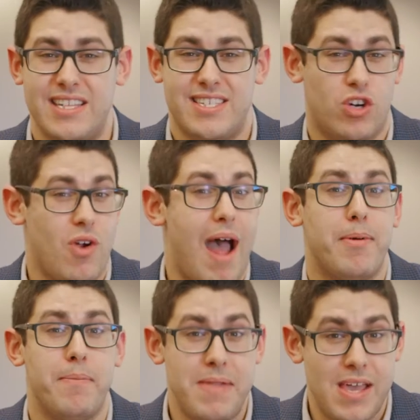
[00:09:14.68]
to
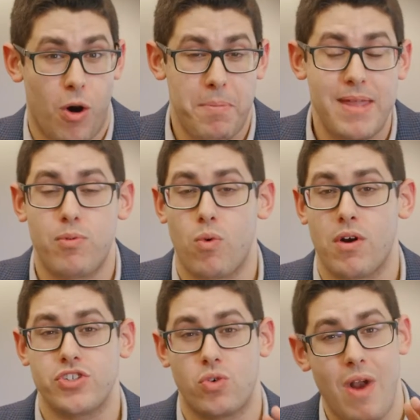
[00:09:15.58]
grab a meal. People
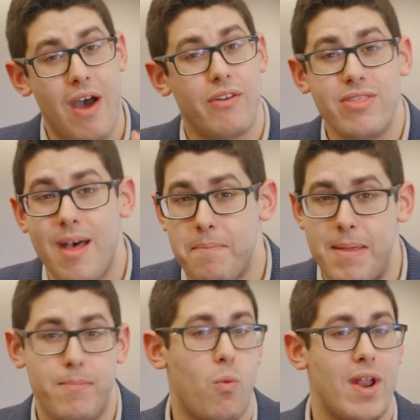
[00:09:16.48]
were surrounding them.
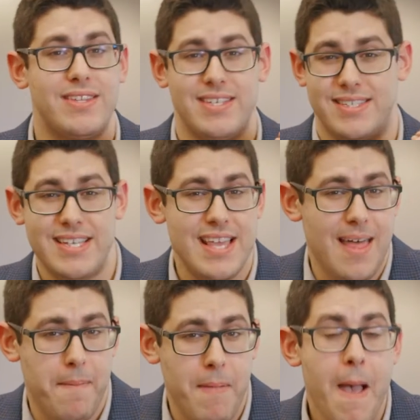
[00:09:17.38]
People wanted to see
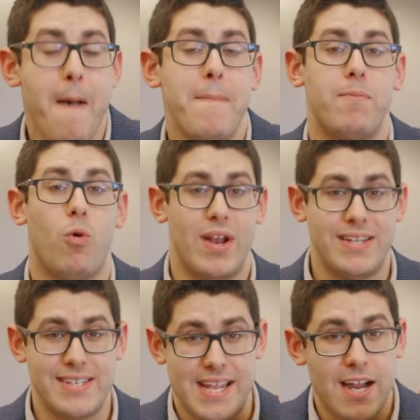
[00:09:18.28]
them. People
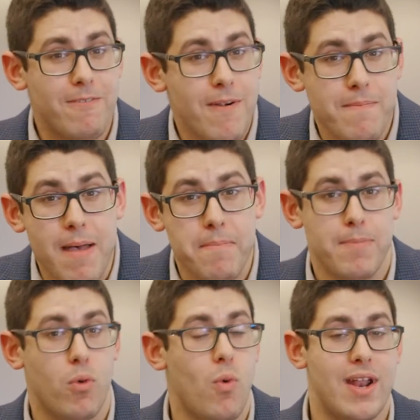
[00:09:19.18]
wanted to hear from them.
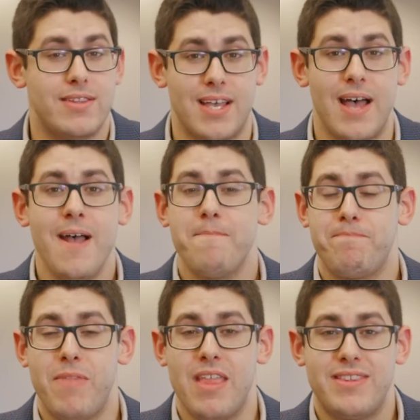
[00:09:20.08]
People wanted to
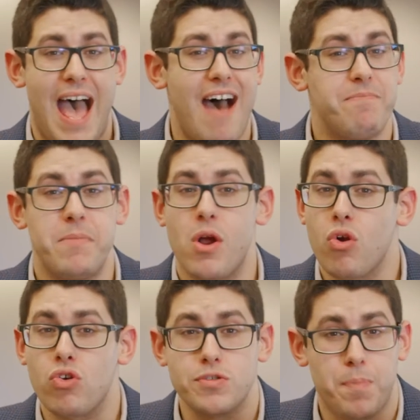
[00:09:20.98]
have
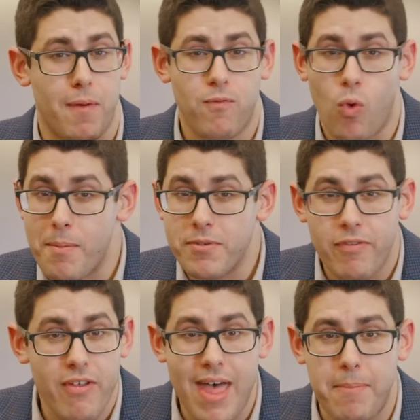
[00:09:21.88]
miracles performed
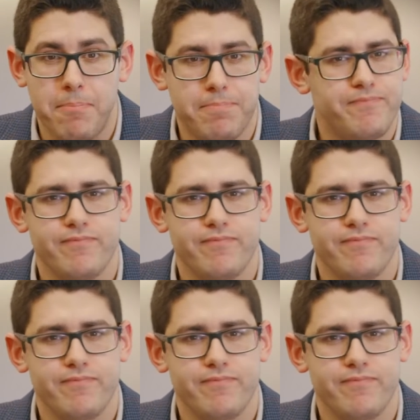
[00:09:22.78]
for them.